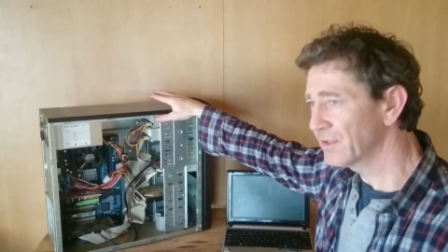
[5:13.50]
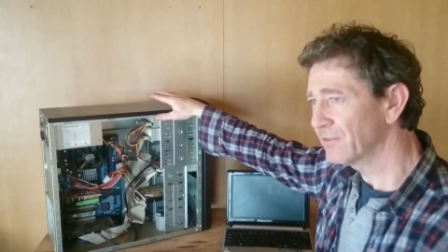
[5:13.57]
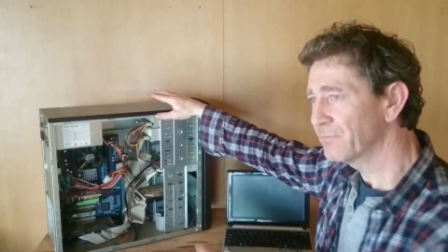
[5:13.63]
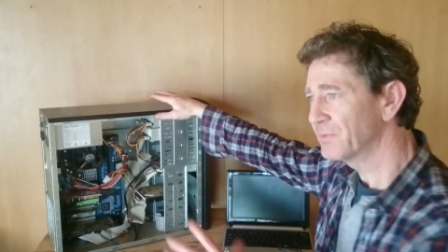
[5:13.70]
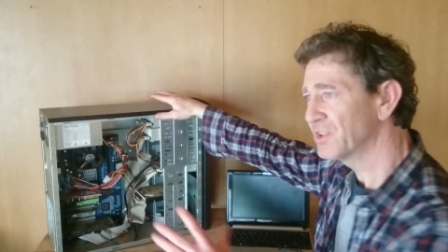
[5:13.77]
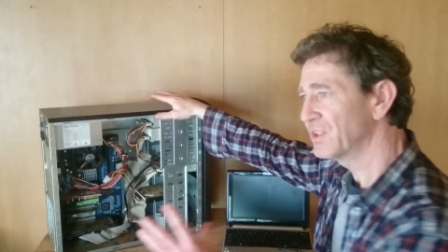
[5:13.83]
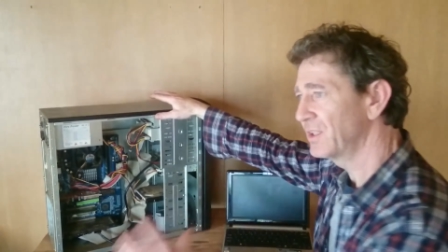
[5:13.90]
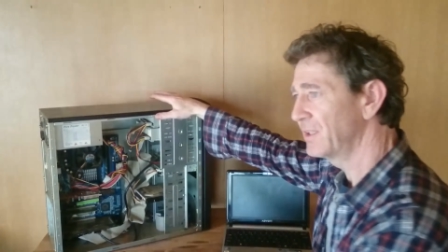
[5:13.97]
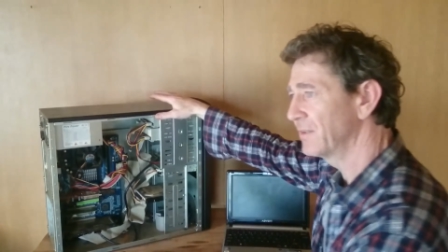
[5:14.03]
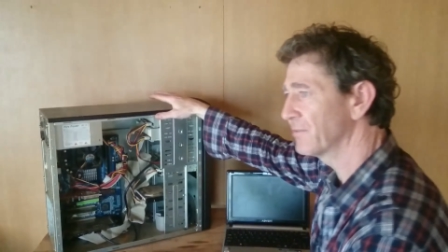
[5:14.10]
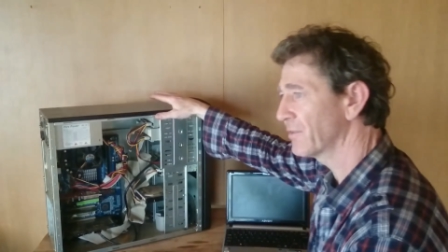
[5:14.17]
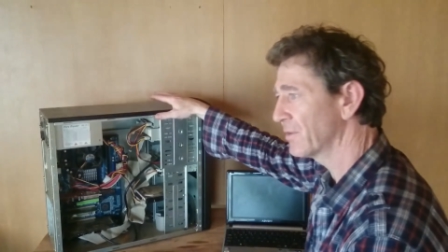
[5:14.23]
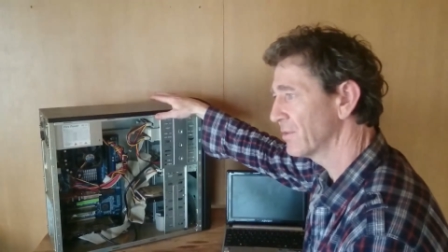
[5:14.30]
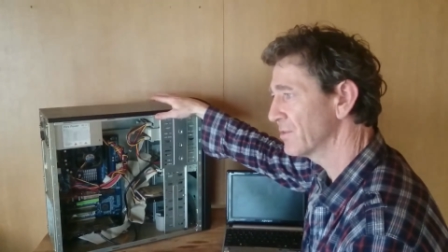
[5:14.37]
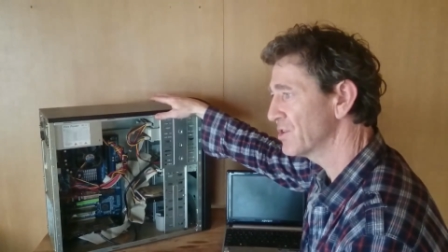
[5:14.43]
enough machine
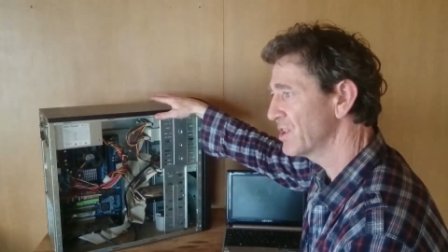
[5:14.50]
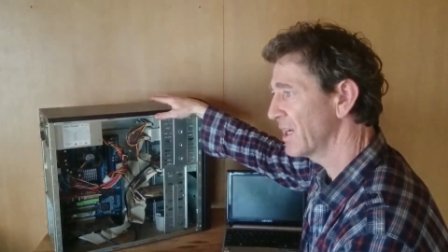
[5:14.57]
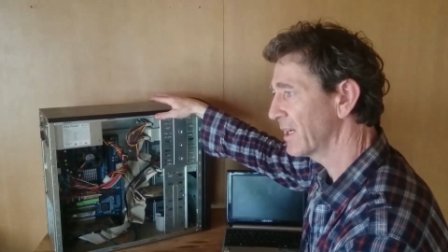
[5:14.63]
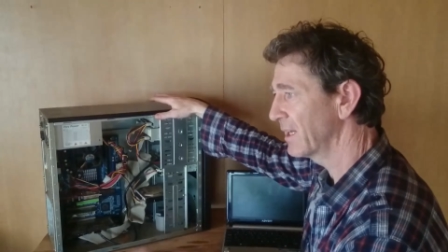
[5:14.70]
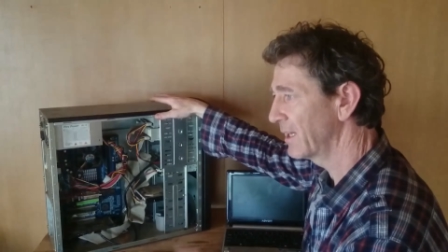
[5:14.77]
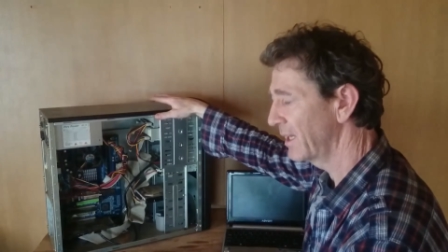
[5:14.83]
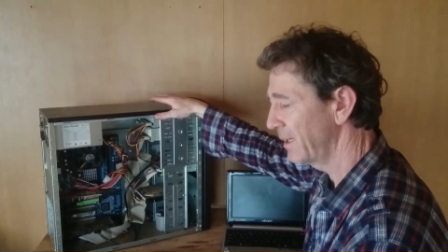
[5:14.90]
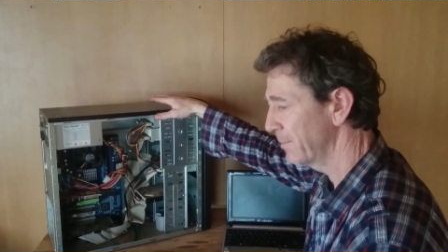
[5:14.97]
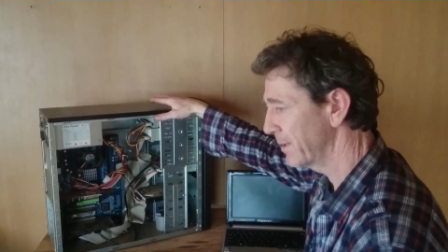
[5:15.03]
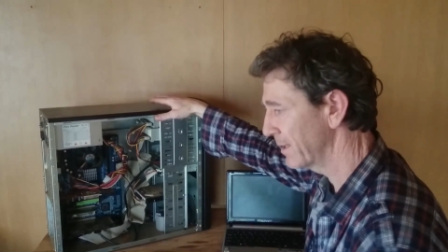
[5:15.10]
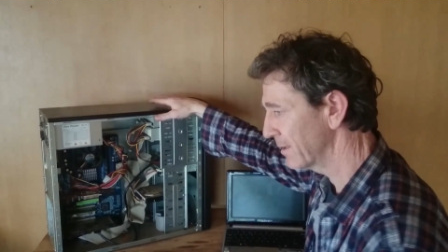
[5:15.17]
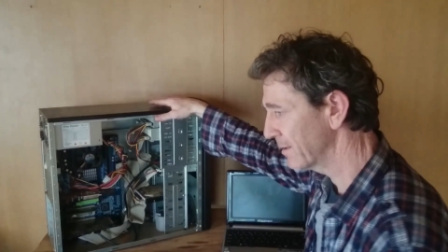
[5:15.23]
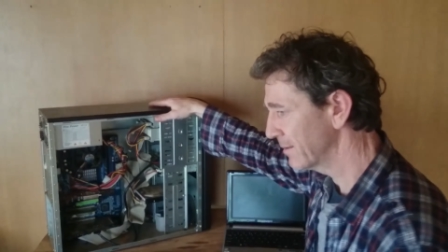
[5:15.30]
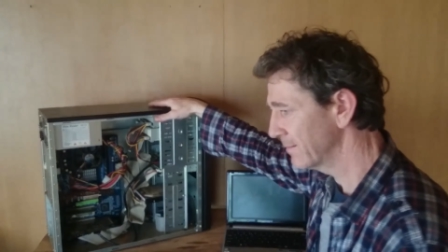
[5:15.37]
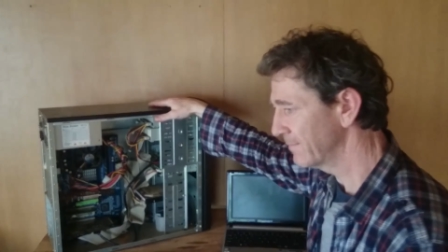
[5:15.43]
for checking
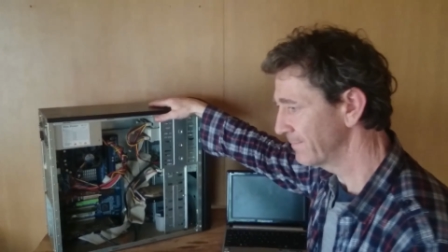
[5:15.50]
email